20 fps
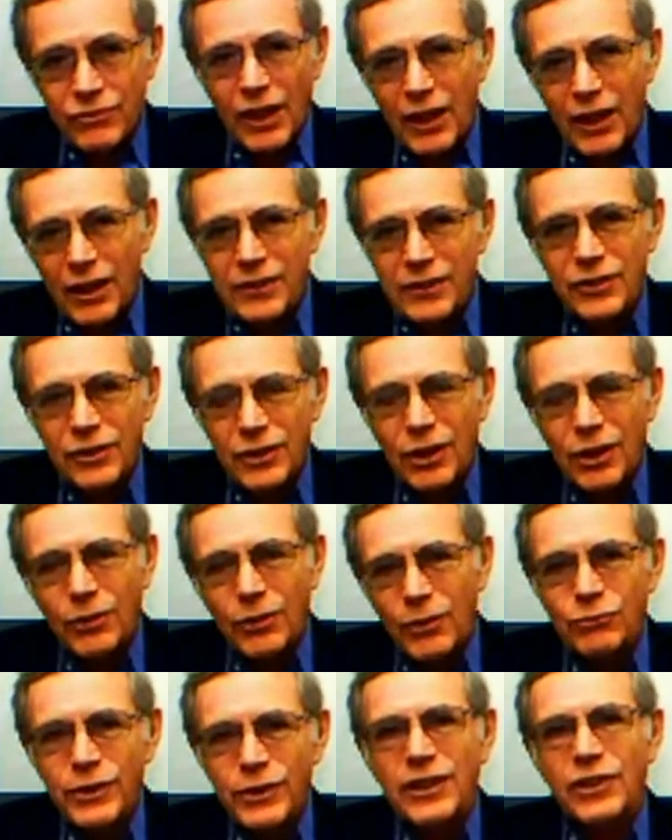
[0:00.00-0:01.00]

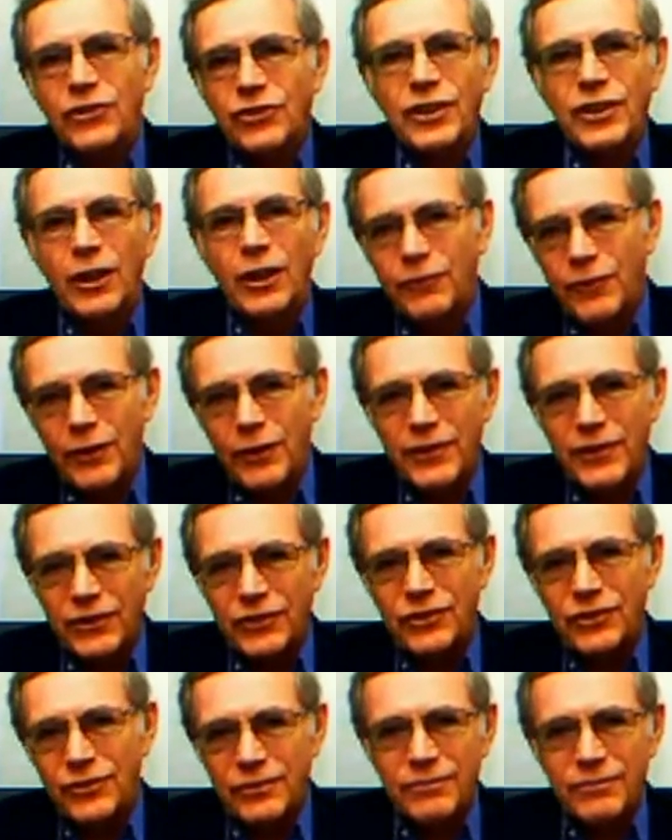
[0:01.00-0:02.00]
rid itself of
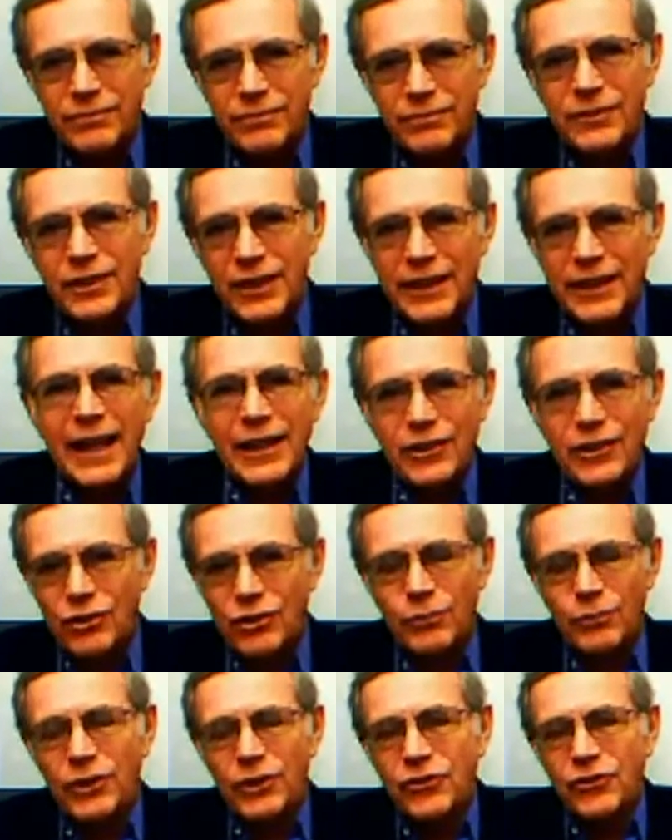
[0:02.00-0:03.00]
its
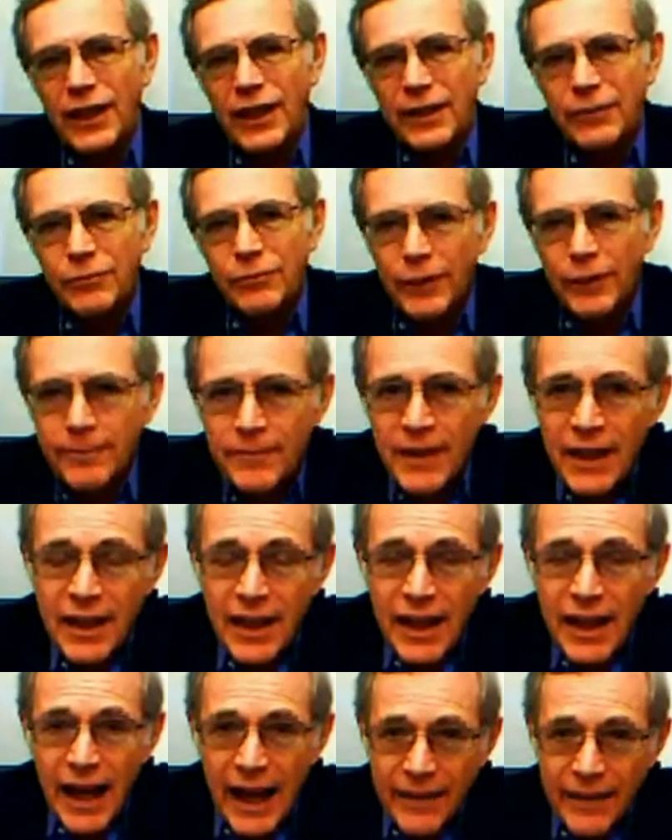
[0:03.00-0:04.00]
connection with slavery.
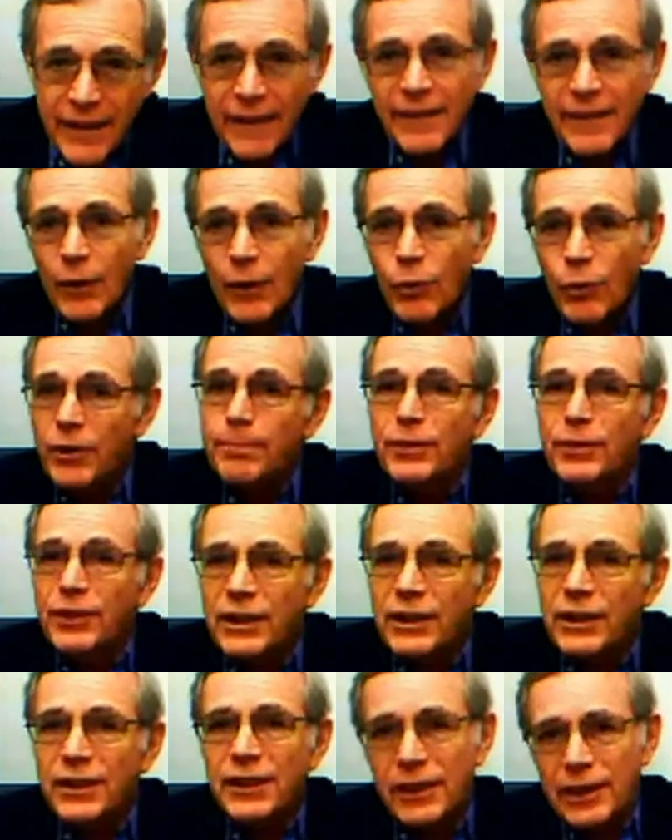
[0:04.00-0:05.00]
And then there were the
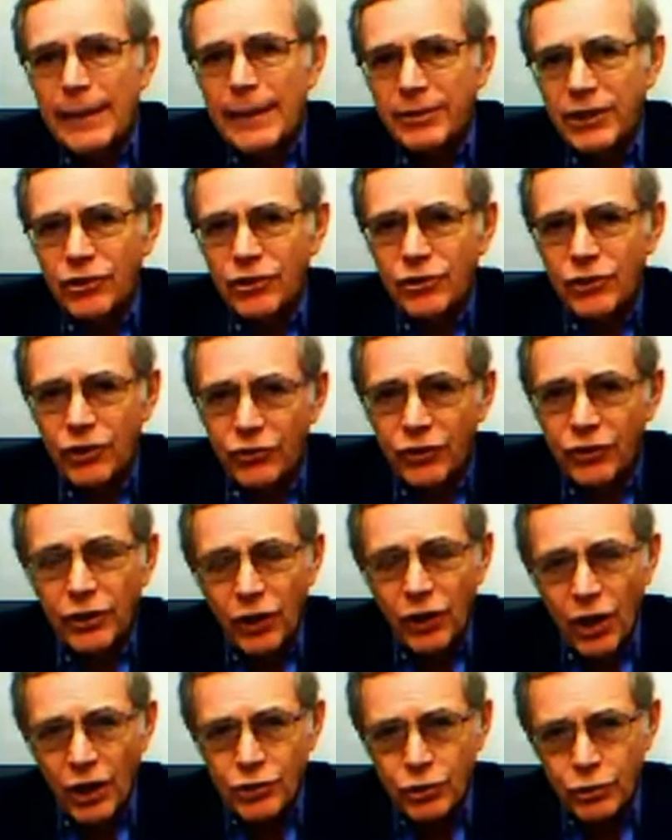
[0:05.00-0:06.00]
political abolitionists, a
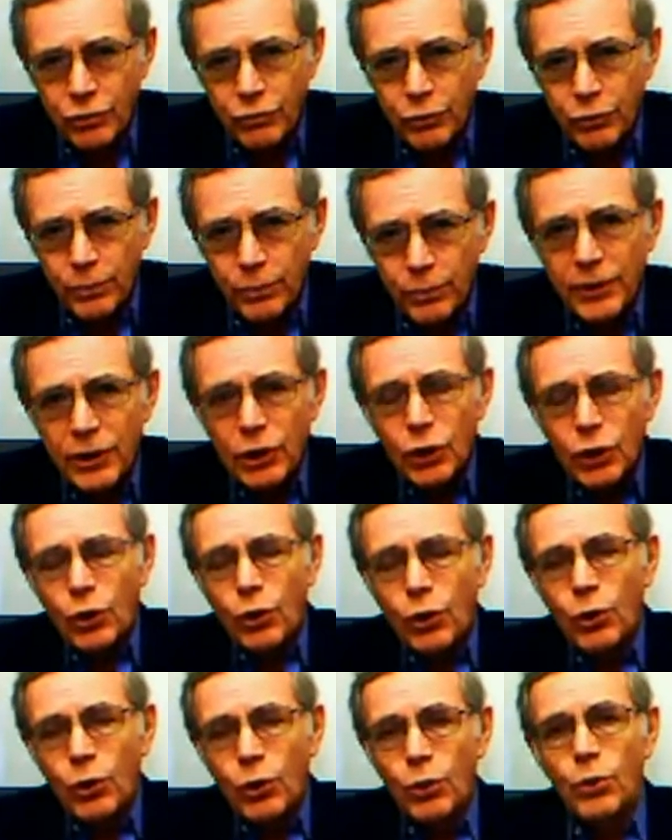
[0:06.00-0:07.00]
larger group,
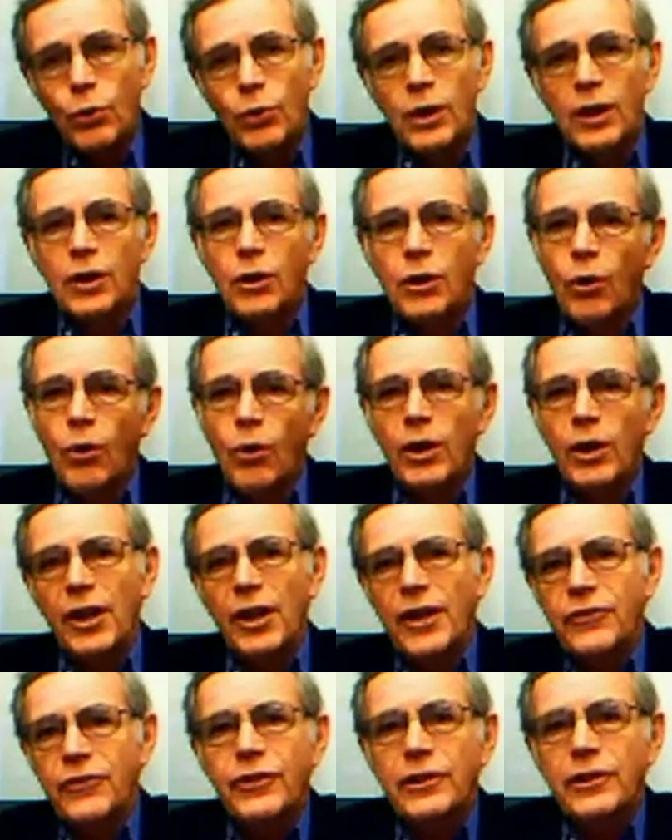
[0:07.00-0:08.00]
who
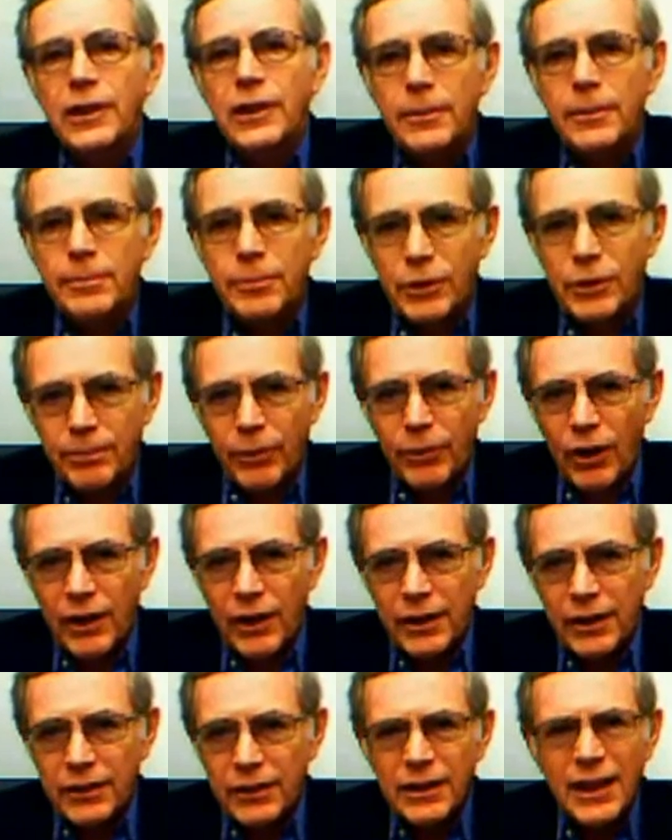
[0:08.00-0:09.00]
organized the Liberty
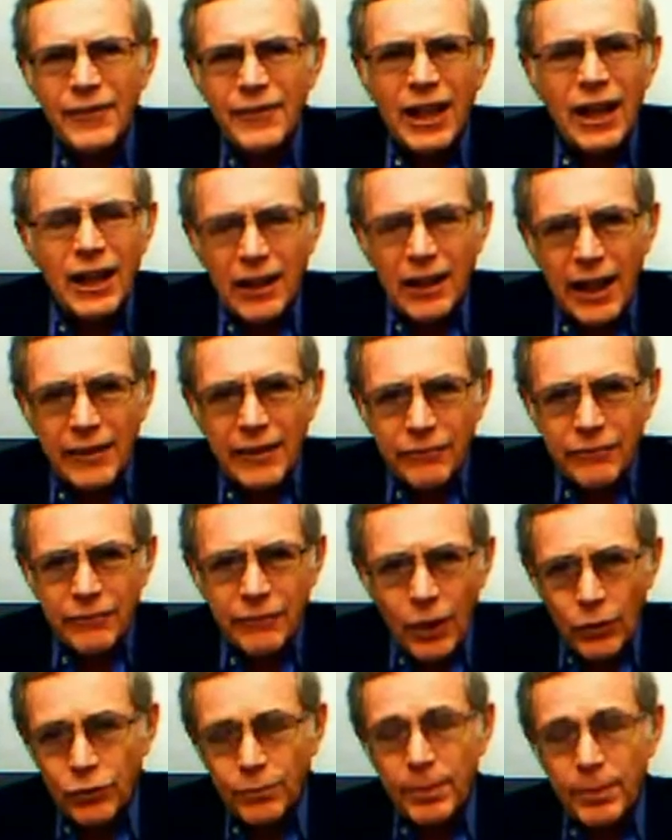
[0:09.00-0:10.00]
Party. Never got a lot of
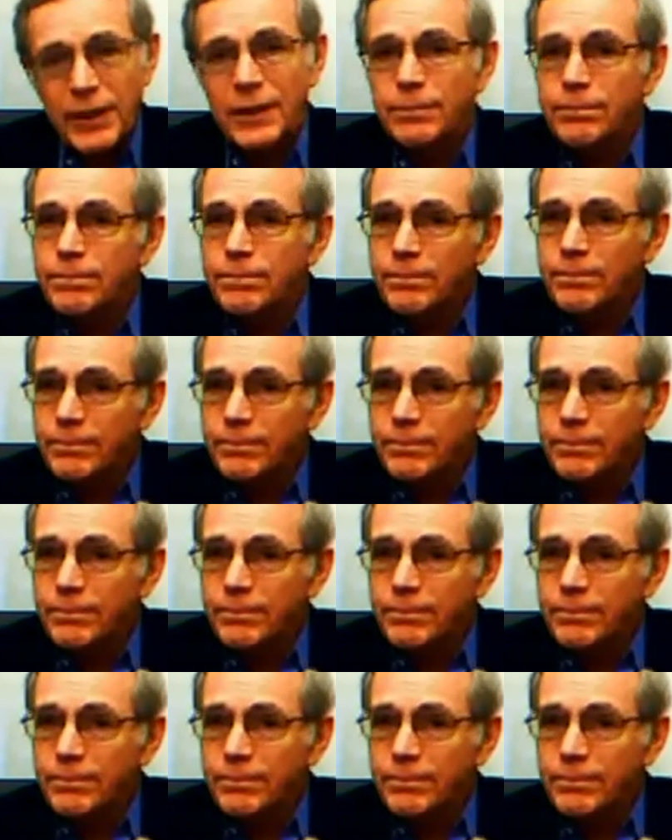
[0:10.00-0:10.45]
votes, but it